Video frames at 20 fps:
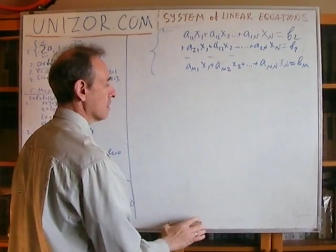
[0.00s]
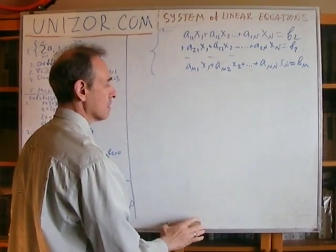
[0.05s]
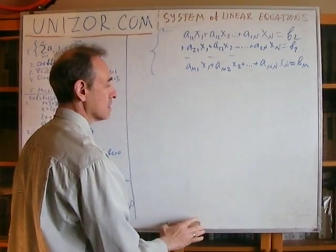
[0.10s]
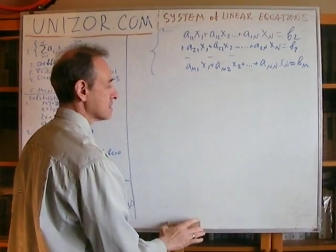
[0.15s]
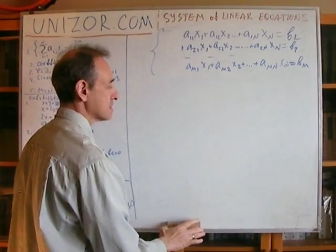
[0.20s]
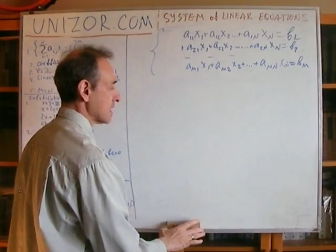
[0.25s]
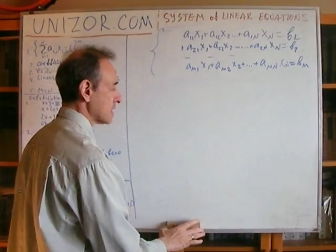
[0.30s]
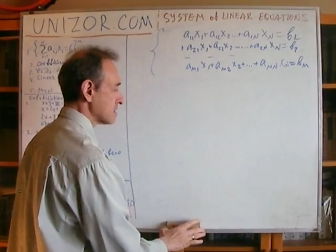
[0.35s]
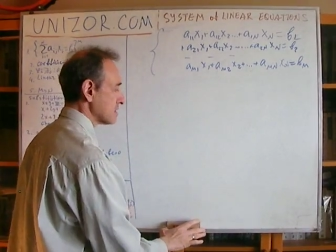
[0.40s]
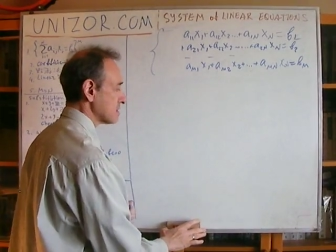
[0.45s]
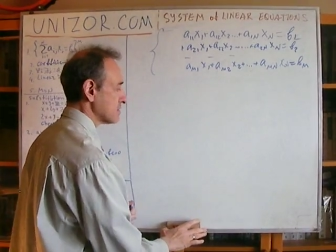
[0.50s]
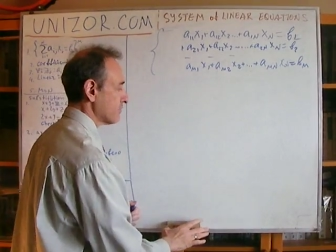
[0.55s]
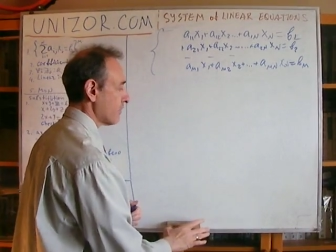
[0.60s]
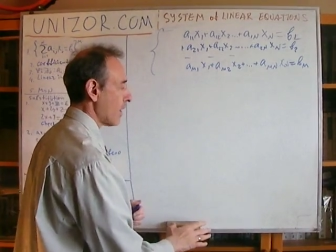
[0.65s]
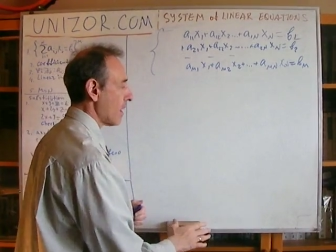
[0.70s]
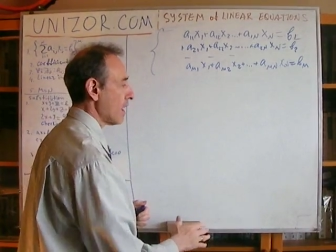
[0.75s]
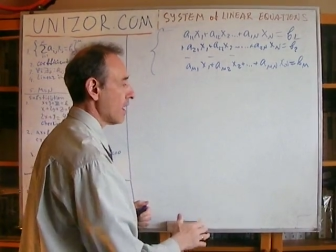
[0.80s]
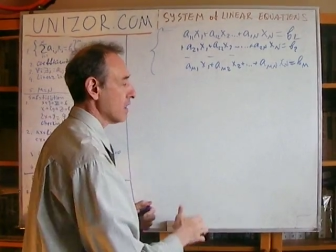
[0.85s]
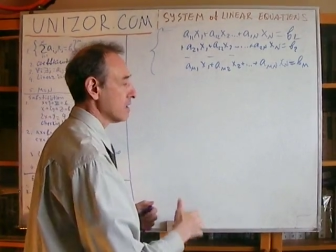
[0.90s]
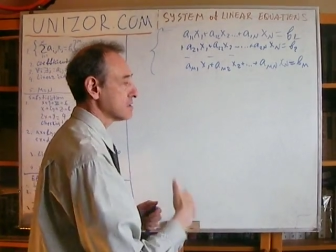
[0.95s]

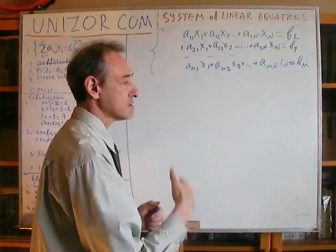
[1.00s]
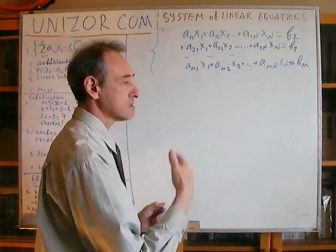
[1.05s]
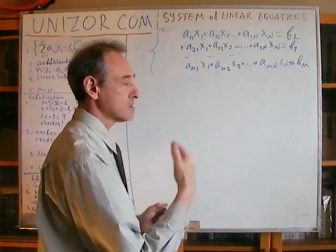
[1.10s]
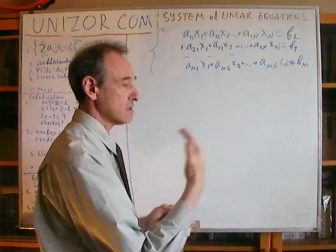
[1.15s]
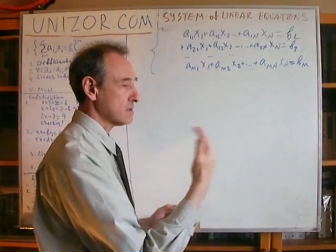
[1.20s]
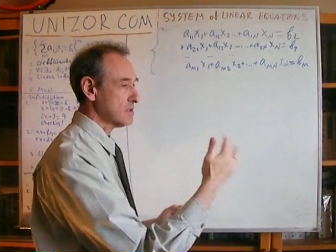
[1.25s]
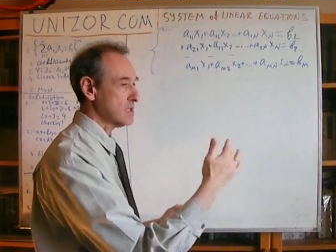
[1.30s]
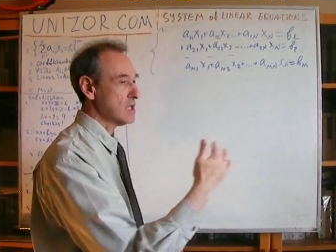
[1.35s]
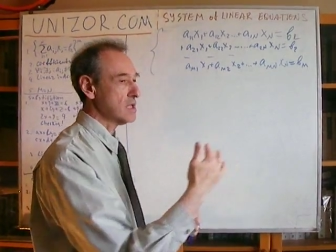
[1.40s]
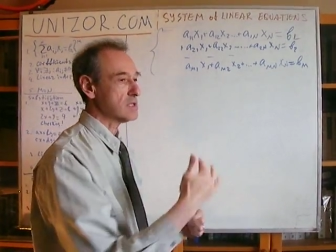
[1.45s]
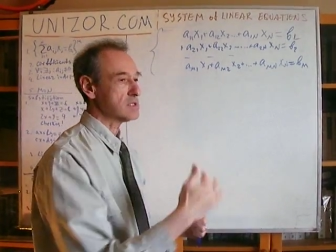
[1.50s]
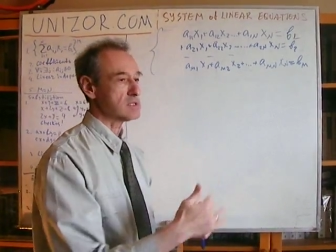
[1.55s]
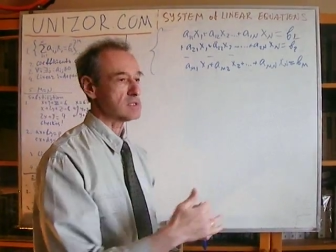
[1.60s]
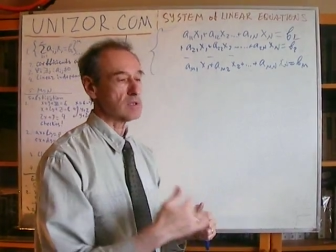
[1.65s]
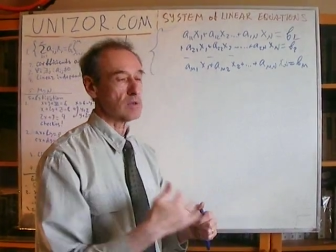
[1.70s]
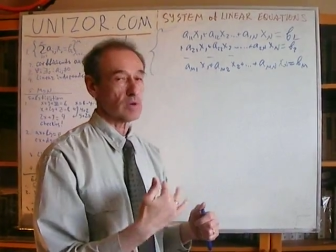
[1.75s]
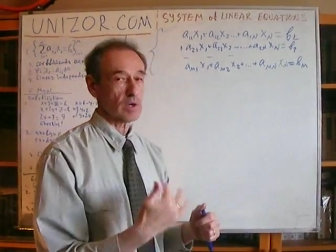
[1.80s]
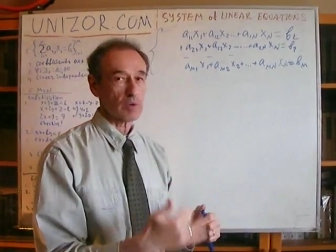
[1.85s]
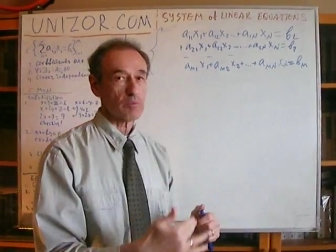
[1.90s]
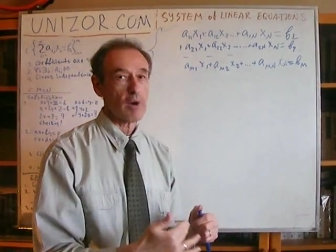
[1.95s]
satisfies these
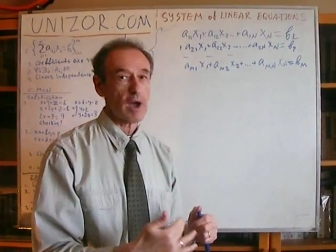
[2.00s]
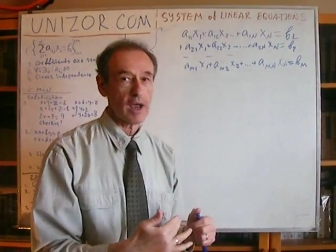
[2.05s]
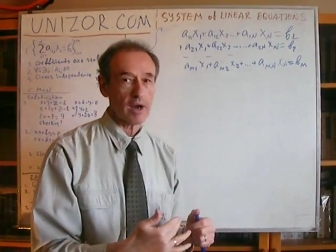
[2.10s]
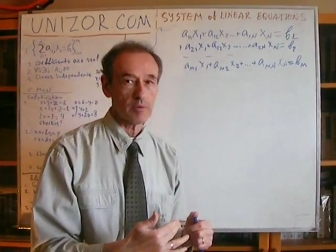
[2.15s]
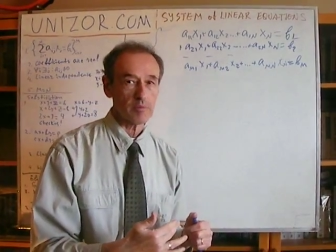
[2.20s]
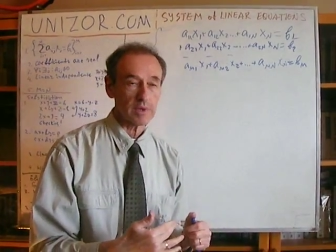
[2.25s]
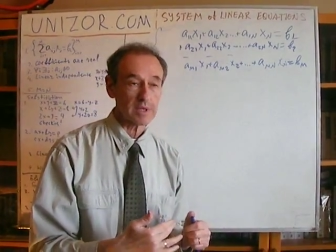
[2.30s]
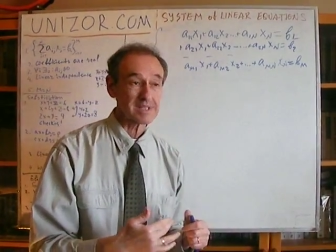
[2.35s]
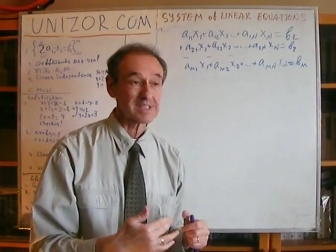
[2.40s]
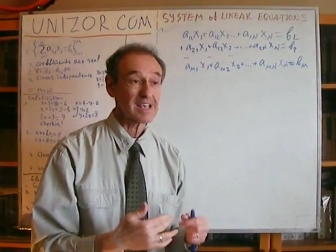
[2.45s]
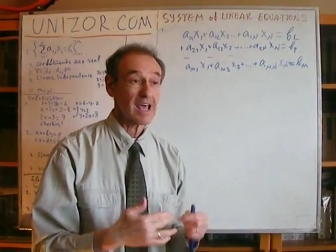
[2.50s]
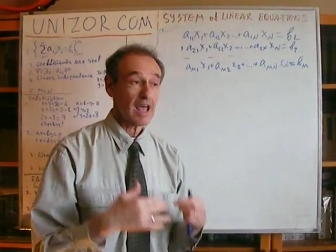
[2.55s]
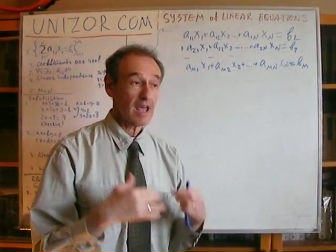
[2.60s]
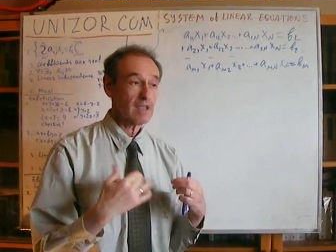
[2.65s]
requirements,